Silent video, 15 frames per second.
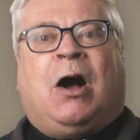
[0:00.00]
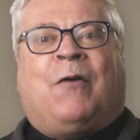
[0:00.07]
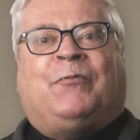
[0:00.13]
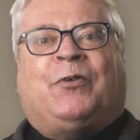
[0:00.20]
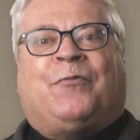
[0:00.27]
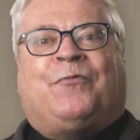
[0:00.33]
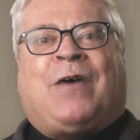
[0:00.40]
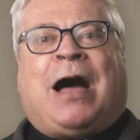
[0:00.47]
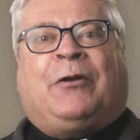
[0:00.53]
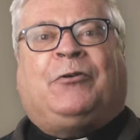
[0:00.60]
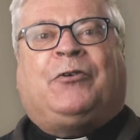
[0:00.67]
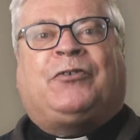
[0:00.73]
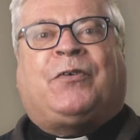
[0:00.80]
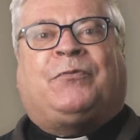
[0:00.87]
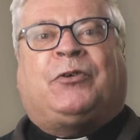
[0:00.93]
of the
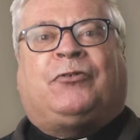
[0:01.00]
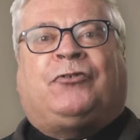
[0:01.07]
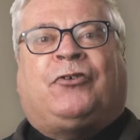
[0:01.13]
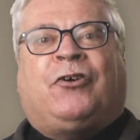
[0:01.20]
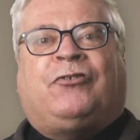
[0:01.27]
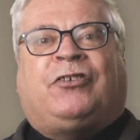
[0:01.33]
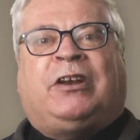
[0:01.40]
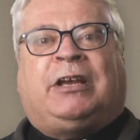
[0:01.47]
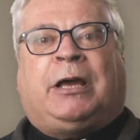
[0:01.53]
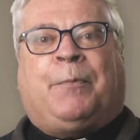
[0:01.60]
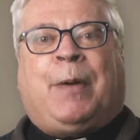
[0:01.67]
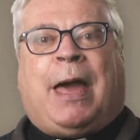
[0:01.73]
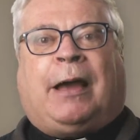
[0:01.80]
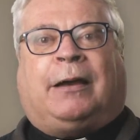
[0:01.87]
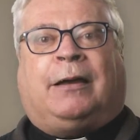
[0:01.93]
founders of the church in
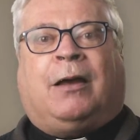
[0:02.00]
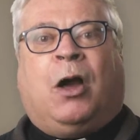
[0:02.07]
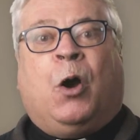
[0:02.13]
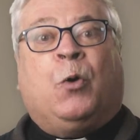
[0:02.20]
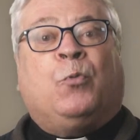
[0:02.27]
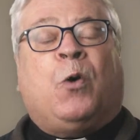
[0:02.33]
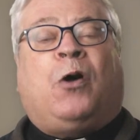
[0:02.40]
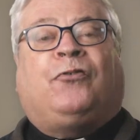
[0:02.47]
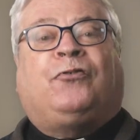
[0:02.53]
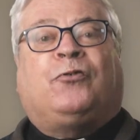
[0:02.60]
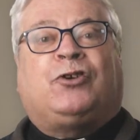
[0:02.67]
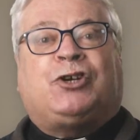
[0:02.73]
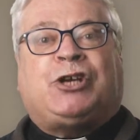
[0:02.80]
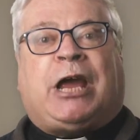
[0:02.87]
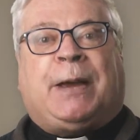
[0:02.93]
Quebec, who also
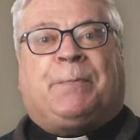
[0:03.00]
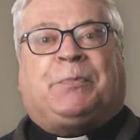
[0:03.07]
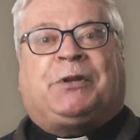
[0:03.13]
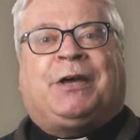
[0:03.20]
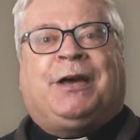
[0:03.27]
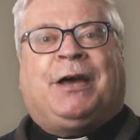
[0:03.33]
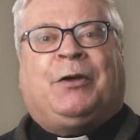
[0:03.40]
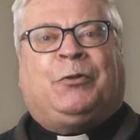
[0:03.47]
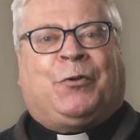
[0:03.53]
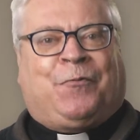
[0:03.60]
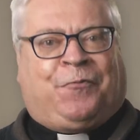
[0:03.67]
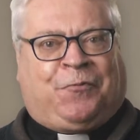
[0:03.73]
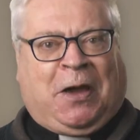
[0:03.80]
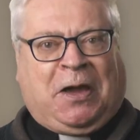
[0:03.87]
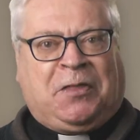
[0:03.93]
shaped the
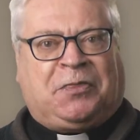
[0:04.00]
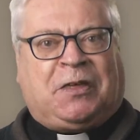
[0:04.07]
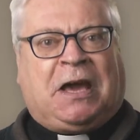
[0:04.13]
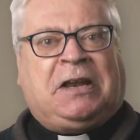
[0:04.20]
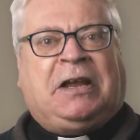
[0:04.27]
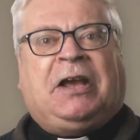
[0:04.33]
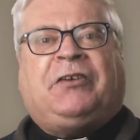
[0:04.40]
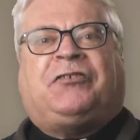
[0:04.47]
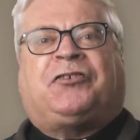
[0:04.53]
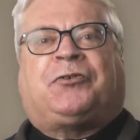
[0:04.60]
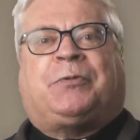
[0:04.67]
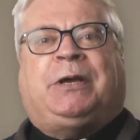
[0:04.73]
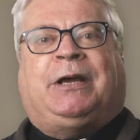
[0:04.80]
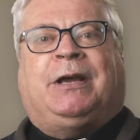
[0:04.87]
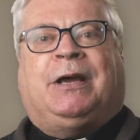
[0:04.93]
faith and
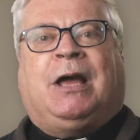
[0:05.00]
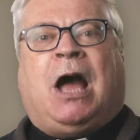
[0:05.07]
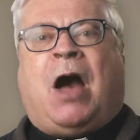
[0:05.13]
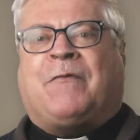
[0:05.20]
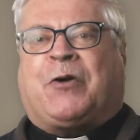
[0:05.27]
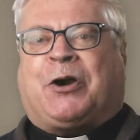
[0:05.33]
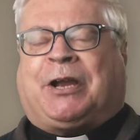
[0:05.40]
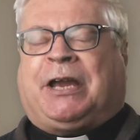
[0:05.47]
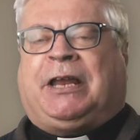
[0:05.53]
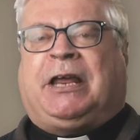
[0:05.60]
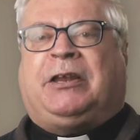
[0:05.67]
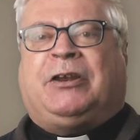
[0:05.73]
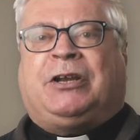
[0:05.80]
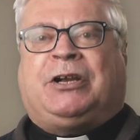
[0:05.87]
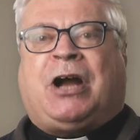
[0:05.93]
history of our
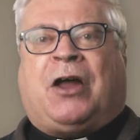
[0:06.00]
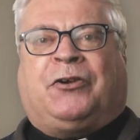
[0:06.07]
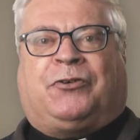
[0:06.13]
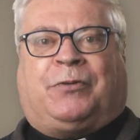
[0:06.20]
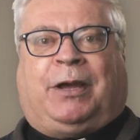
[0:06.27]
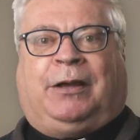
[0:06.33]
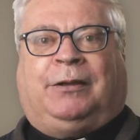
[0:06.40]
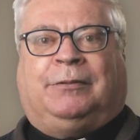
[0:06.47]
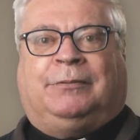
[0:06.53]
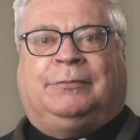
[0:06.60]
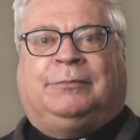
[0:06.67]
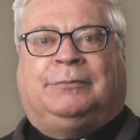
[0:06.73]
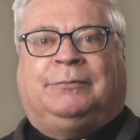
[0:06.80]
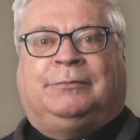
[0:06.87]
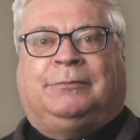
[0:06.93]
Canadian country.
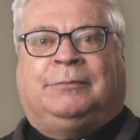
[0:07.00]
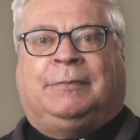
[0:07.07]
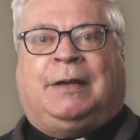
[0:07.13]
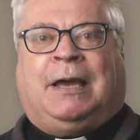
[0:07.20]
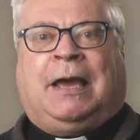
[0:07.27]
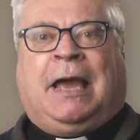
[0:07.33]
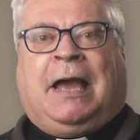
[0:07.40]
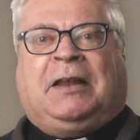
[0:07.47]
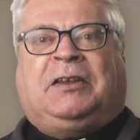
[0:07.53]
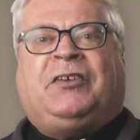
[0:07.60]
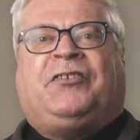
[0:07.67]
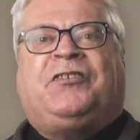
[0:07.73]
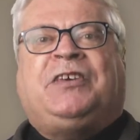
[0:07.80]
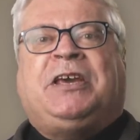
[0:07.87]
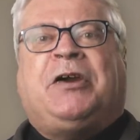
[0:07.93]

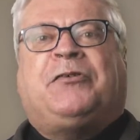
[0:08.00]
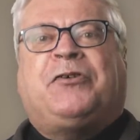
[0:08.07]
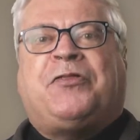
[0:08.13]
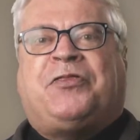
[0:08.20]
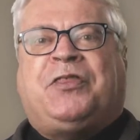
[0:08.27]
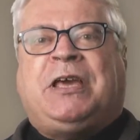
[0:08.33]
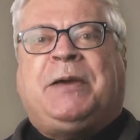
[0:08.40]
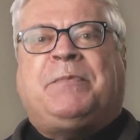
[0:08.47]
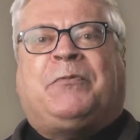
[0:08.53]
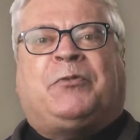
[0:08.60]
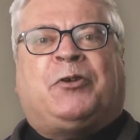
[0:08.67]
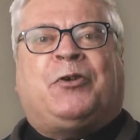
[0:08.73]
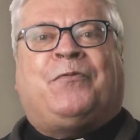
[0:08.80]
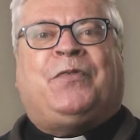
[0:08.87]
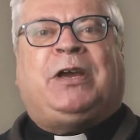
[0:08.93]
This year, the theme of
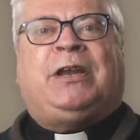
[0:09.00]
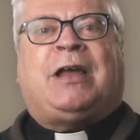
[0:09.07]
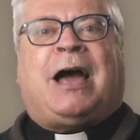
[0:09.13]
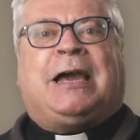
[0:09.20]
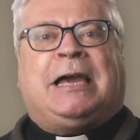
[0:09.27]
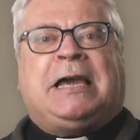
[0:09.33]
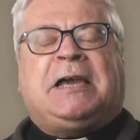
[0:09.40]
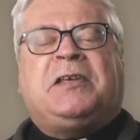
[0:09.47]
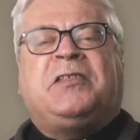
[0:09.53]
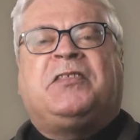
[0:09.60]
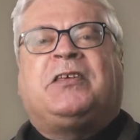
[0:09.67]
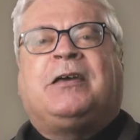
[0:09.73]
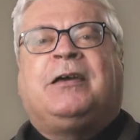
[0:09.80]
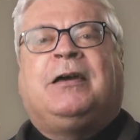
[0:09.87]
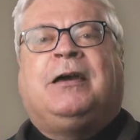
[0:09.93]
the novena
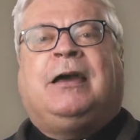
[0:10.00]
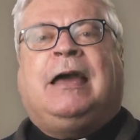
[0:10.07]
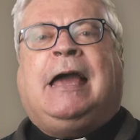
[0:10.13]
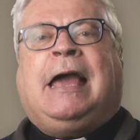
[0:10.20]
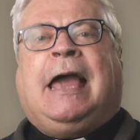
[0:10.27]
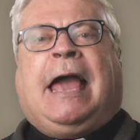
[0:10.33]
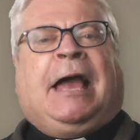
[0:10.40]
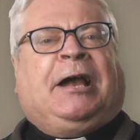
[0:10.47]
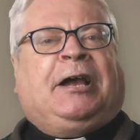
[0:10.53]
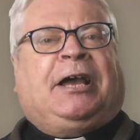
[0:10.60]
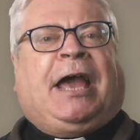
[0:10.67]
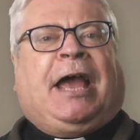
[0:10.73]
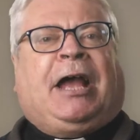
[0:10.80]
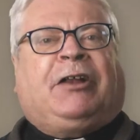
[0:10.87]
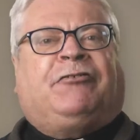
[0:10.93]
is
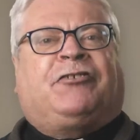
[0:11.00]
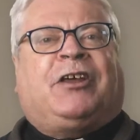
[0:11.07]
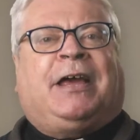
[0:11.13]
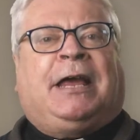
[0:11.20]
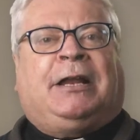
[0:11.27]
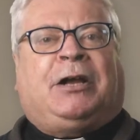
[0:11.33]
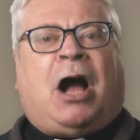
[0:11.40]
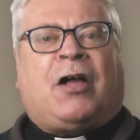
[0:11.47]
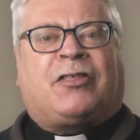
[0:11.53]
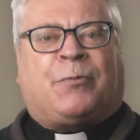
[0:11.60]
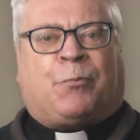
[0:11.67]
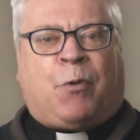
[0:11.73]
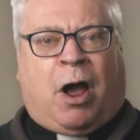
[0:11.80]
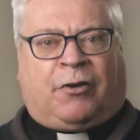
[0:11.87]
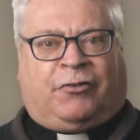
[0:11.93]
Engaged in God's
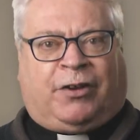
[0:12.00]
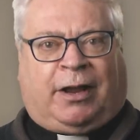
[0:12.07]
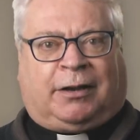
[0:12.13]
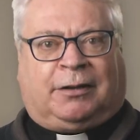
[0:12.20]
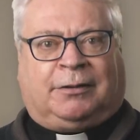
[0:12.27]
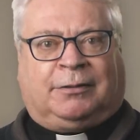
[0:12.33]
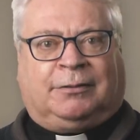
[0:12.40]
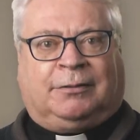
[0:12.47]
Project.